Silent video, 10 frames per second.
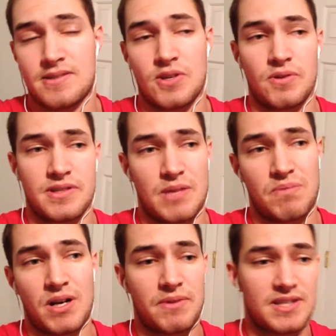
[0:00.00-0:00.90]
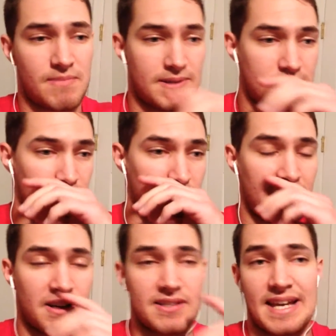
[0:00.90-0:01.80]
So in this upcoming semester, I'm
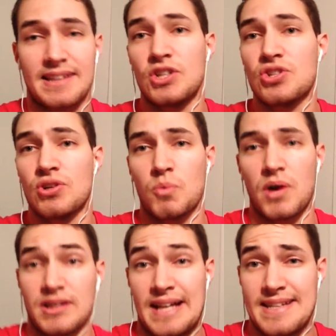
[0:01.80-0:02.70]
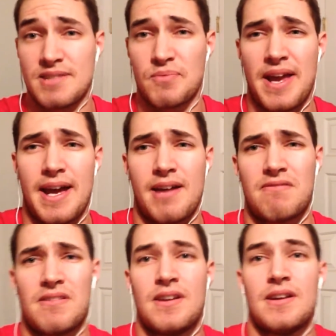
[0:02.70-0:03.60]
not exactly sure what classes we
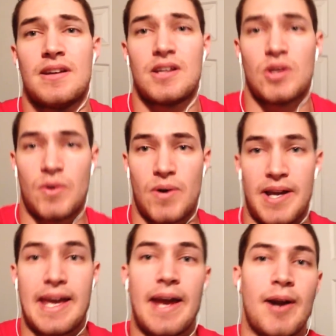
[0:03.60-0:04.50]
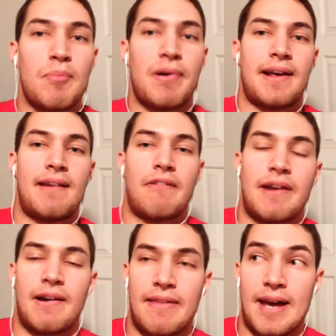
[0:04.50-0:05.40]
have. I care, but I don't
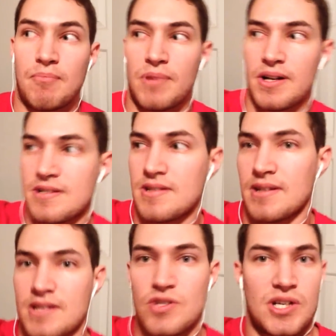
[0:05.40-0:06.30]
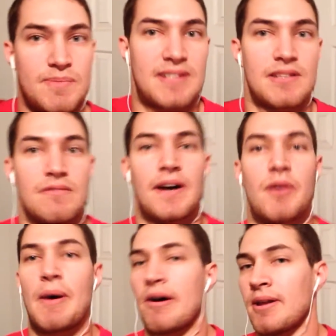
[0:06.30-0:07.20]
care that much to stress myself out
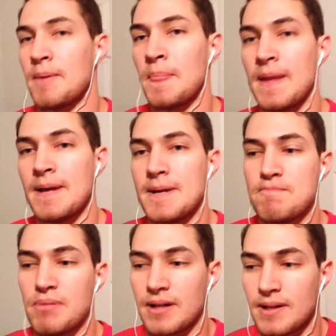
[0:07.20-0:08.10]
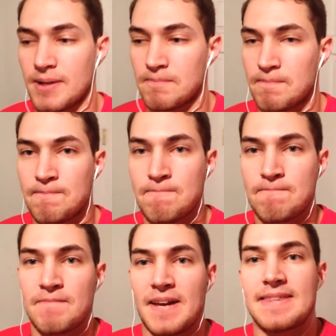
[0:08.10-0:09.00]
about it. But
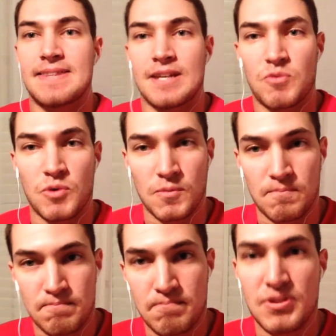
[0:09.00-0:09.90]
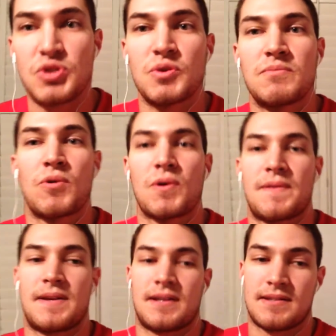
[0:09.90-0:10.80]
I think we'll be doing more
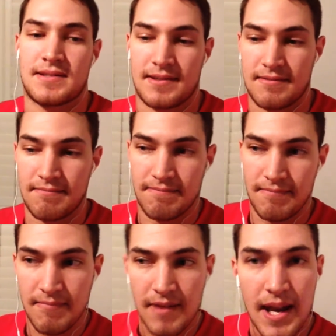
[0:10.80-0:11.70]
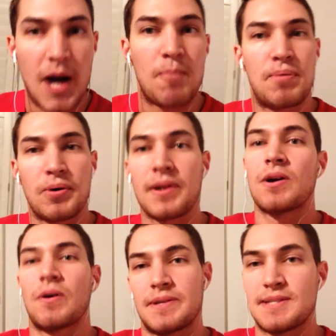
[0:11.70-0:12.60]
things and now putting
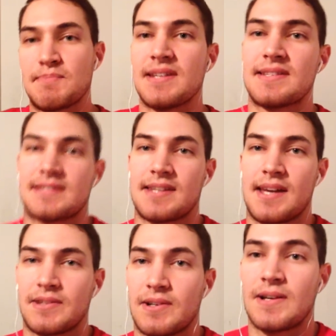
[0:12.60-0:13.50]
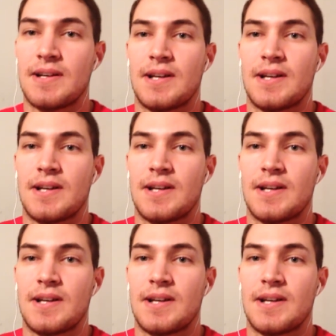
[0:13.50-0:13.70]
all these pieces together.